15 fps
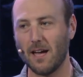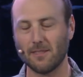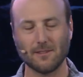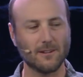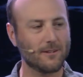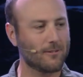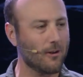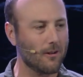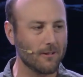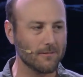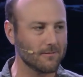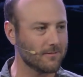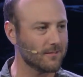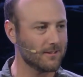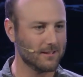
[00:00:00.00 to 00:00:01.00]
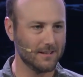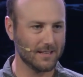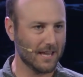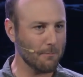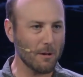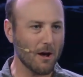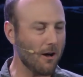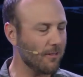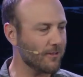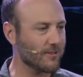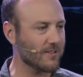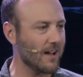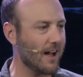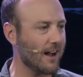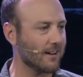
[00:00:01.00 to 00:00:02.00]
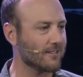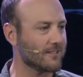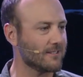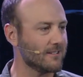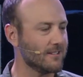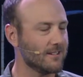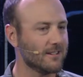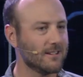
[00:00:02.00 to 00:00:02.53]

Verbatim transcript: As an adult, give me all the socks.